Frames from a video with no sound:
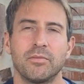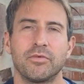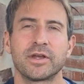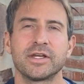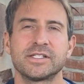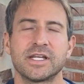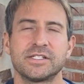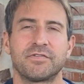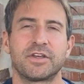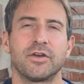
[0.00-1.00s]
Bring a sense
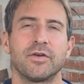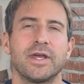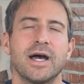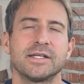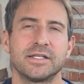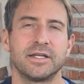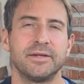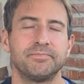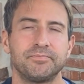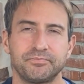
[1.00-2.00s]
of curiosity
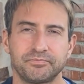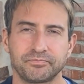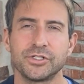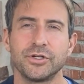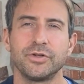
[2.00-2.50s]
to